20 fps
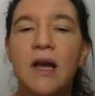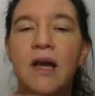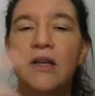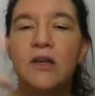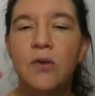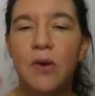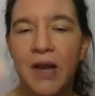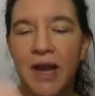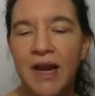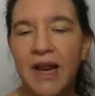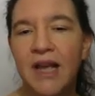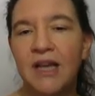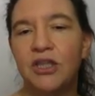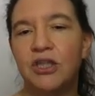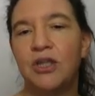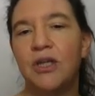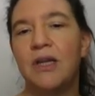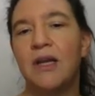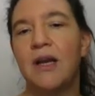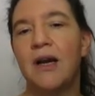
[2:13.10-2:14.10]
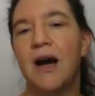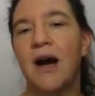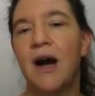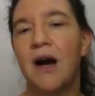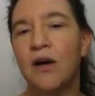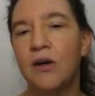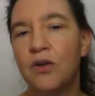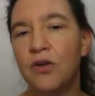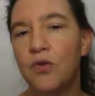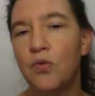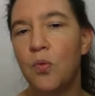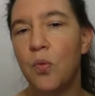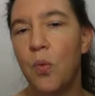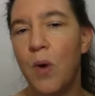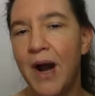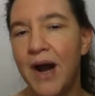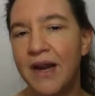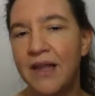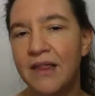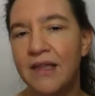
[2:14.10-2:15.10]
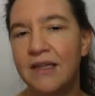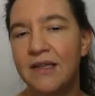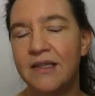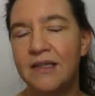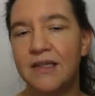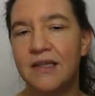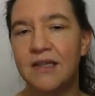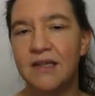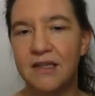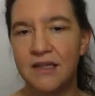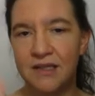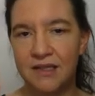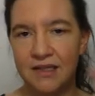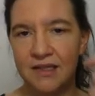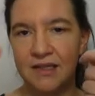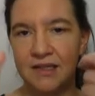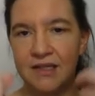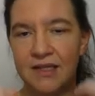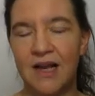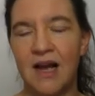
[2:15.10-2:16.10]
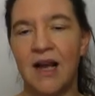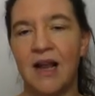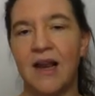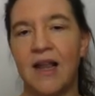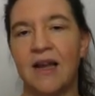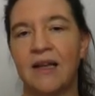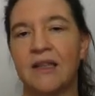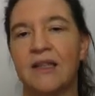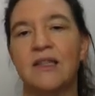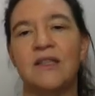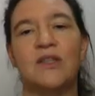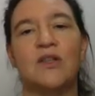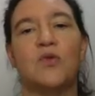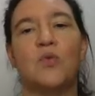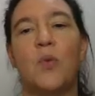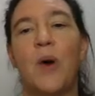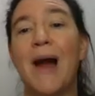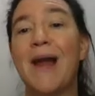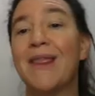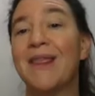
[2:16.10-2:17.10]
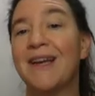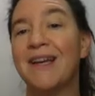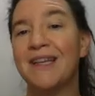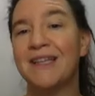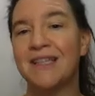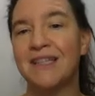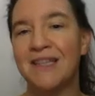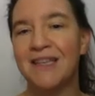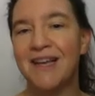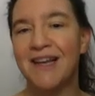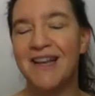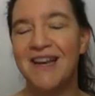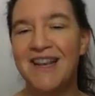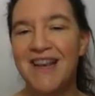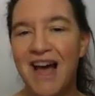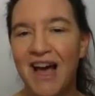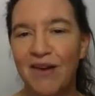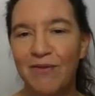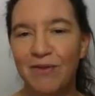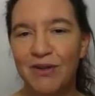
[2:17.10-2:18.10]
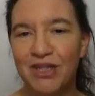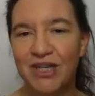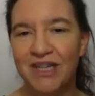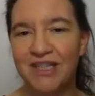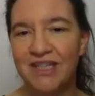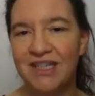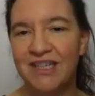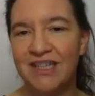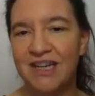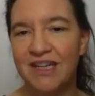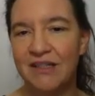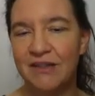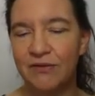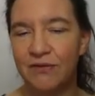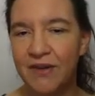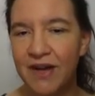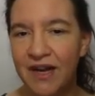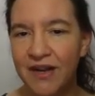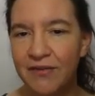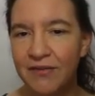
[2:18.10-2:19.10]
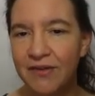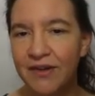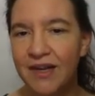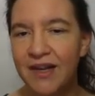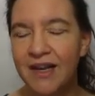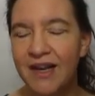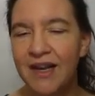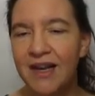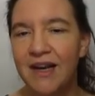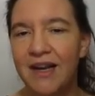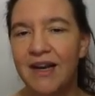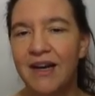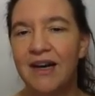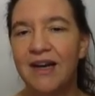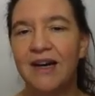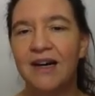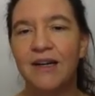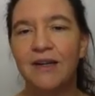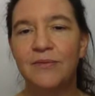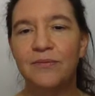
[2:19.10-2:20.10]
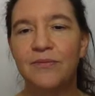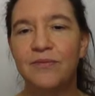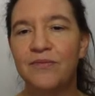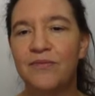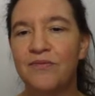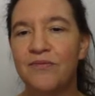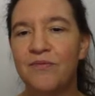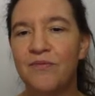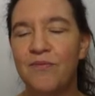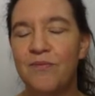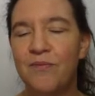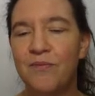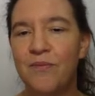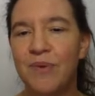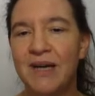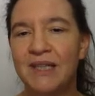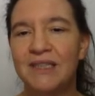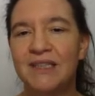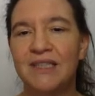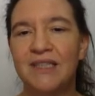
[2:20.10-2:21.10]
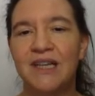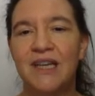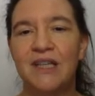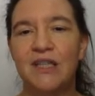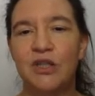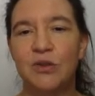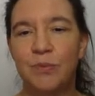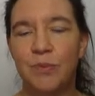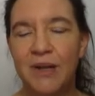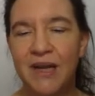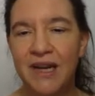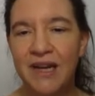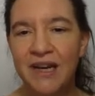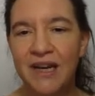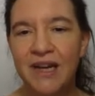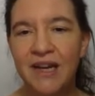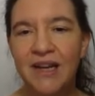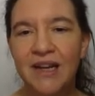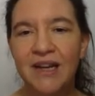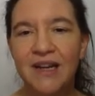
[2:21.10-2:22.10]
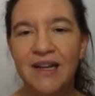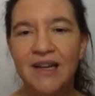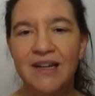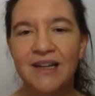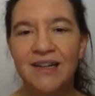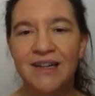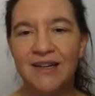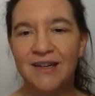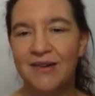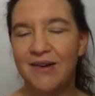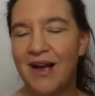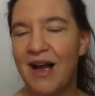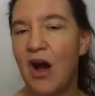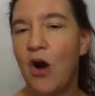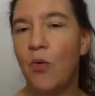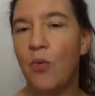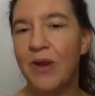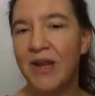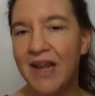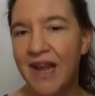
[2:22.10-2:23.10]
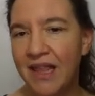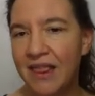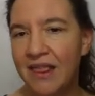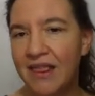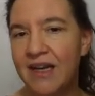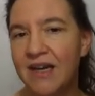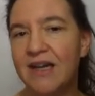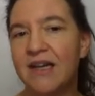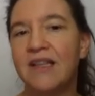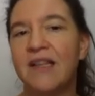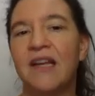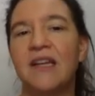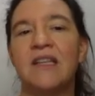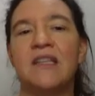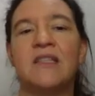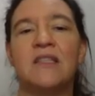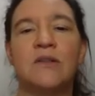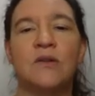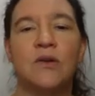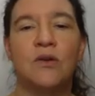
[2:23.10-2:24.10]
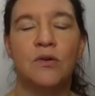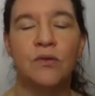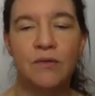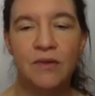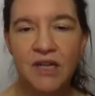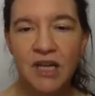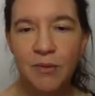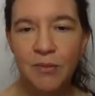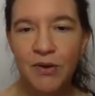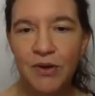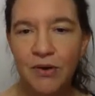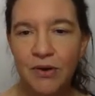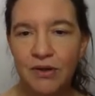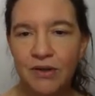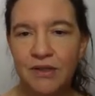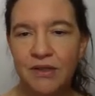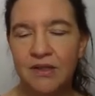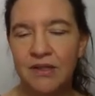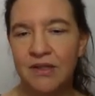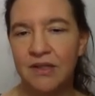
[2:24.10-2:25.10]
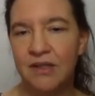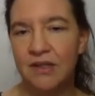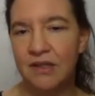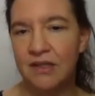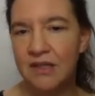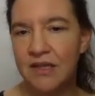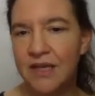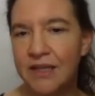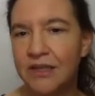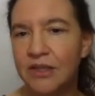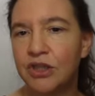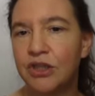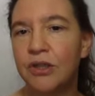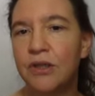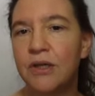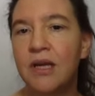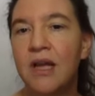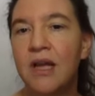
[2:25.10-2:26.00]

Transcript: you can actually argue why these indices are like this and why there is none which has index 5, but explaining how we get there, that is really beyond this lecture.